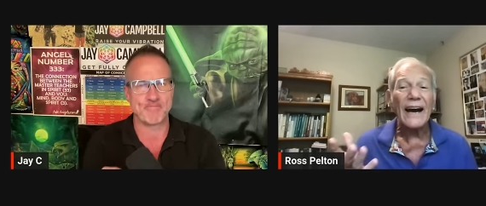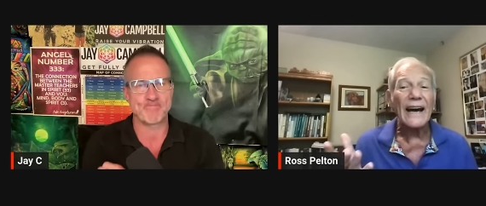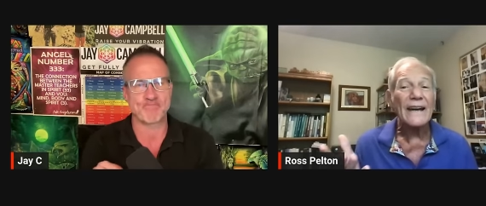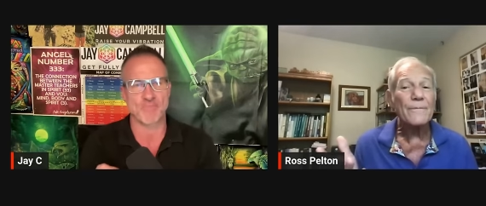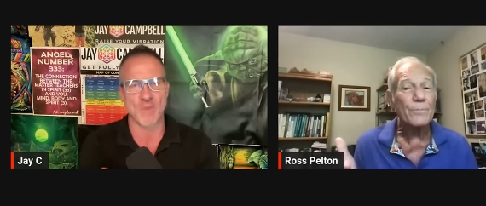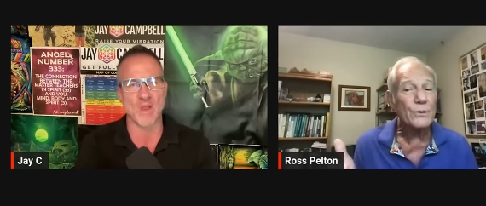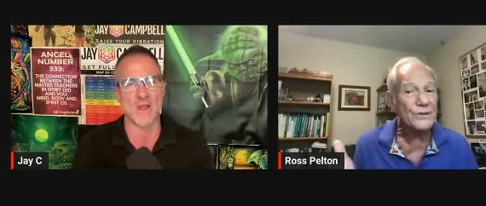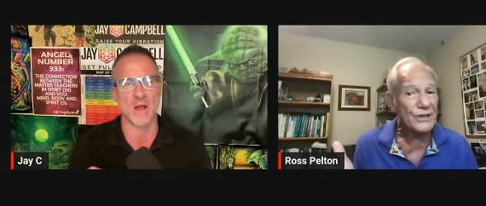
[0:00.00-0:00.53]

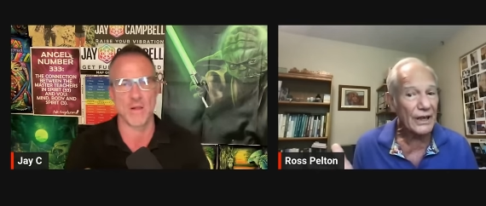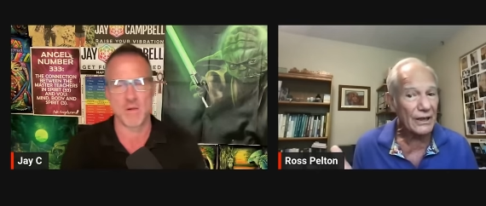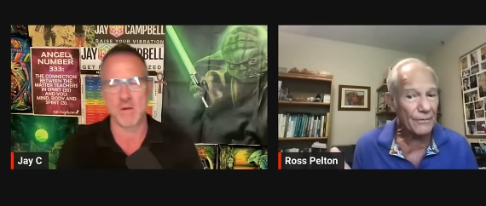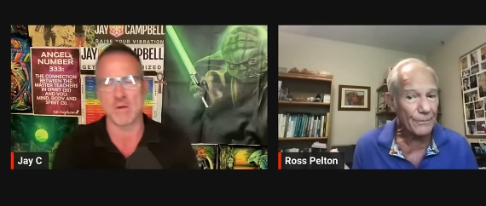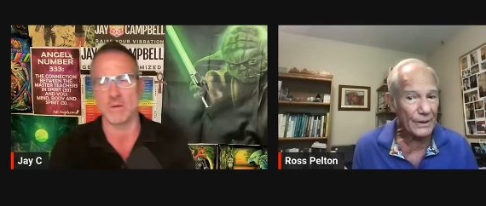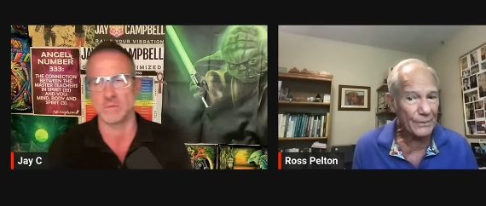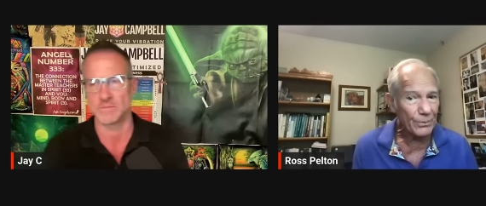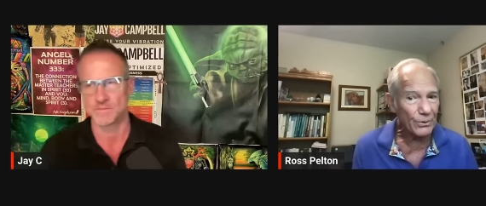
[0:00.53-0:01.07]
Speaker 1: Five percent
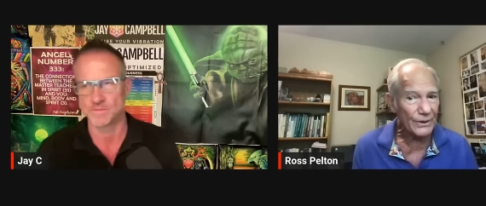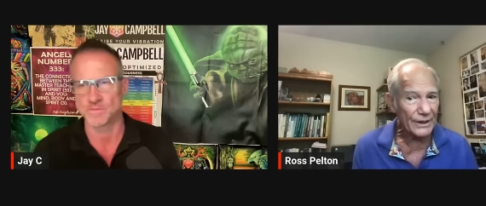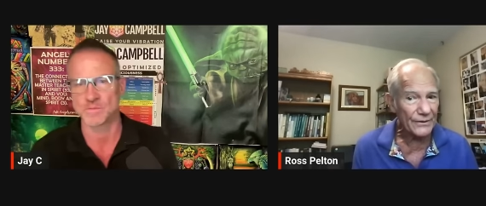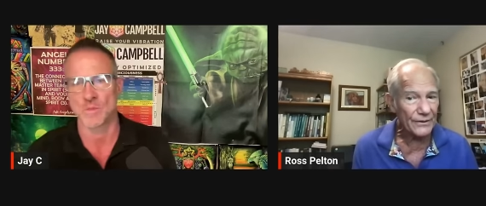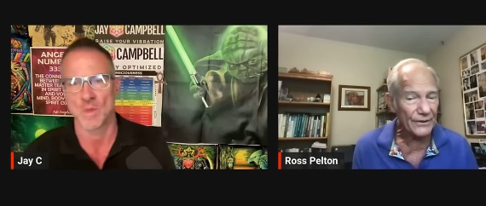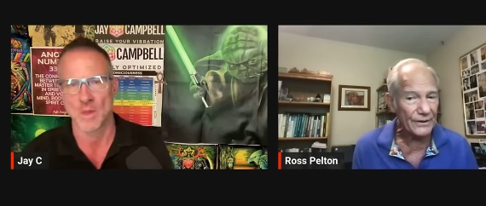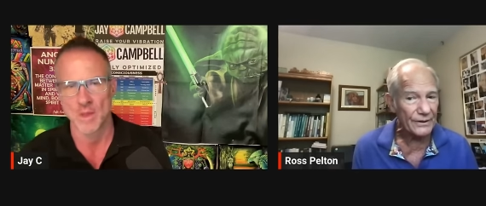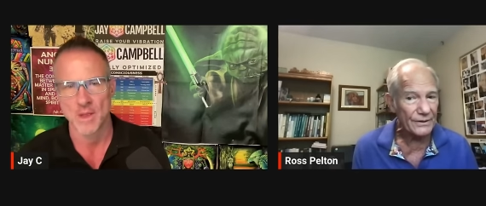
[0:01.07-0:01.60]
of people
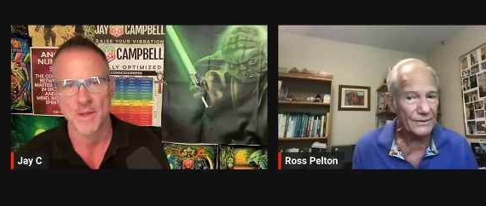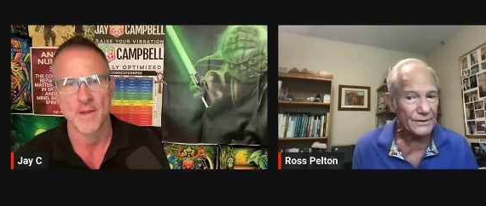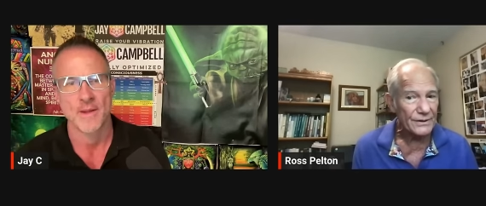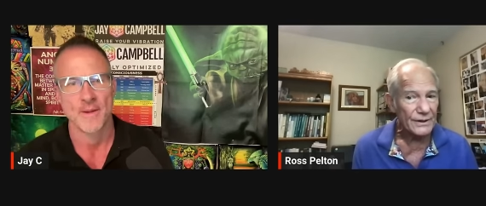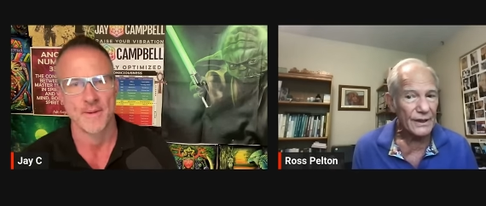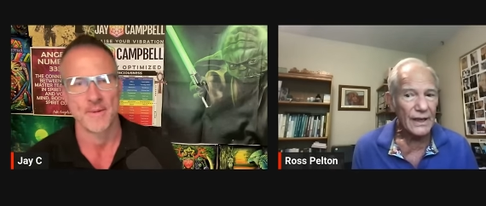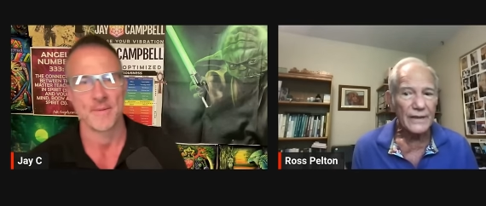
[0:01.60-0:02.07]
get these.